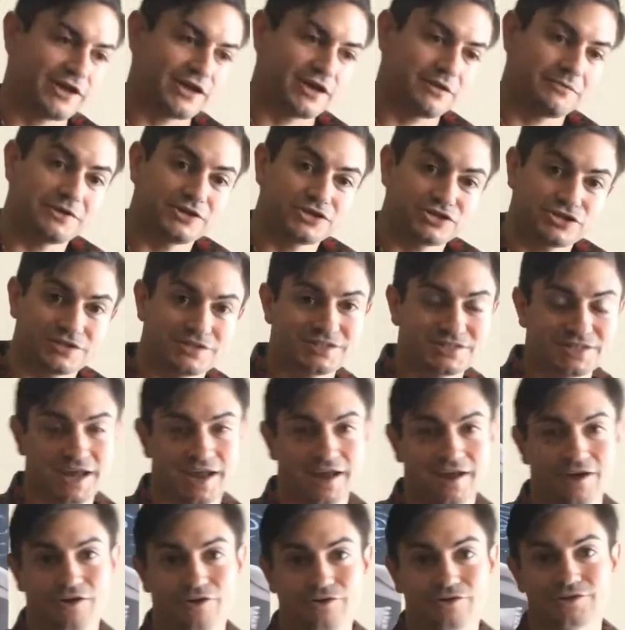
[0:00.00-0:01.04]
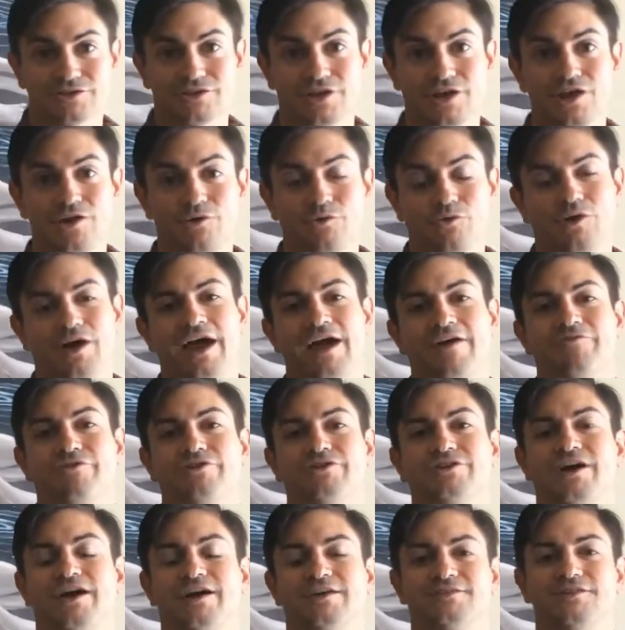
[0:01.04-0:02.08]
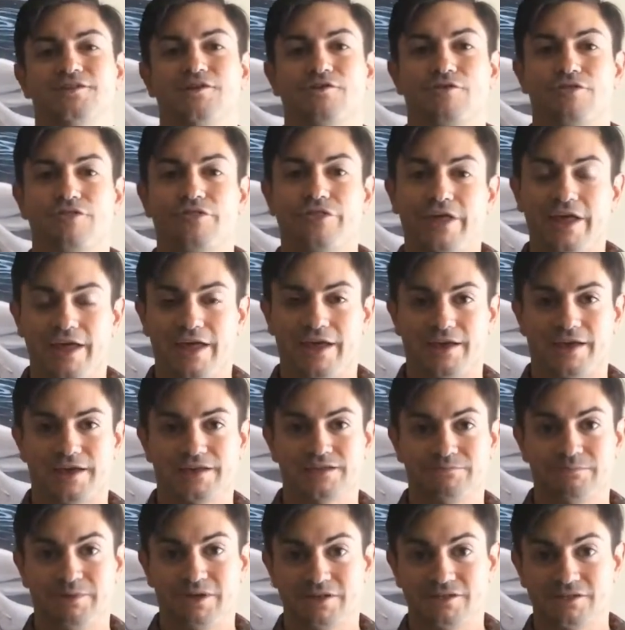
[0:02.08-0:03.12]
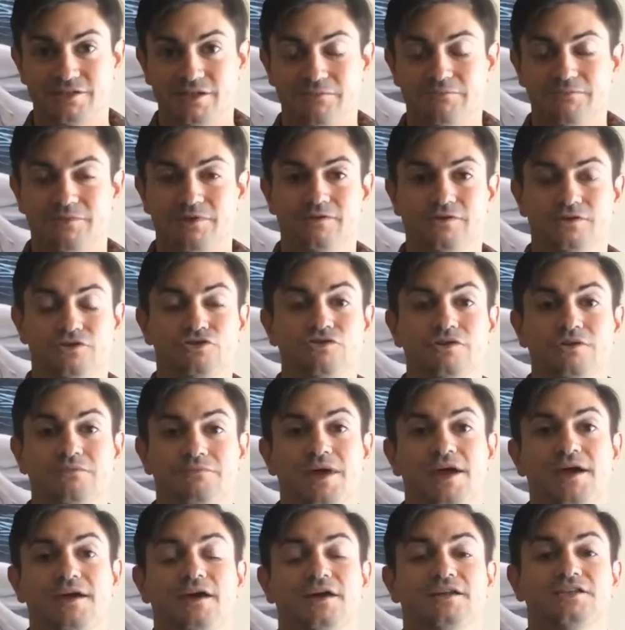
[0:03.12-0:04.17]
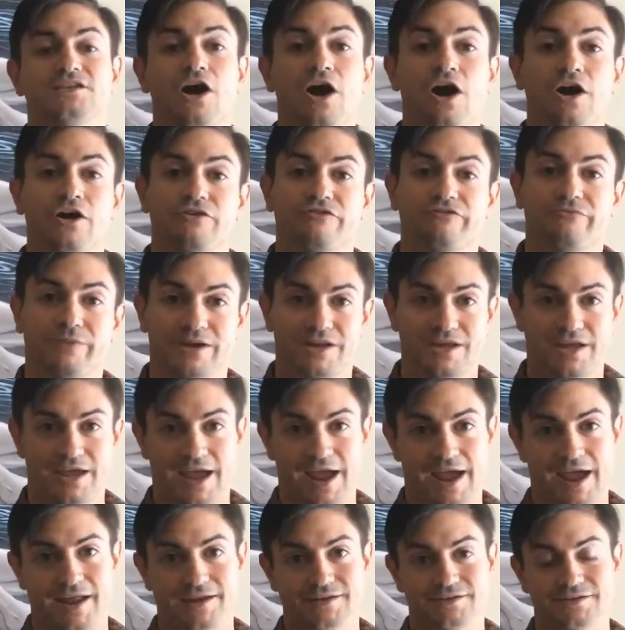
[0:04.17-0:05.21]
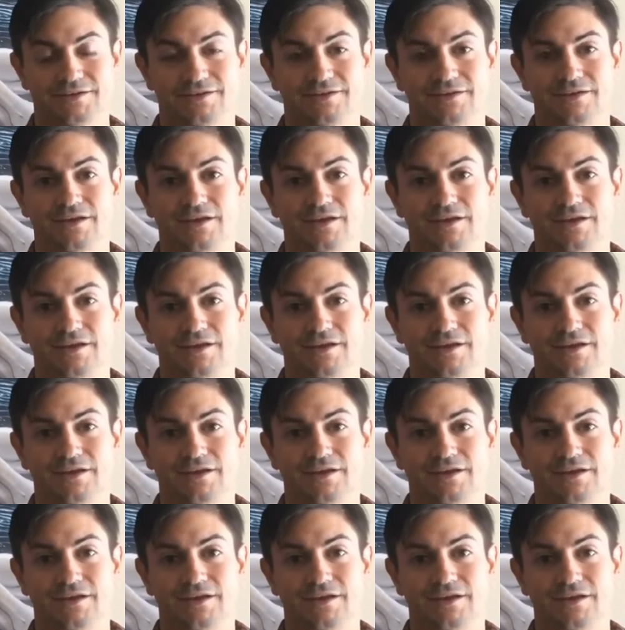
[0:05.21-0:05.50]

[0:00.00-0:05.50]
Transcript: like commission sales will advertise their thing as being something that you can make a ton of money at.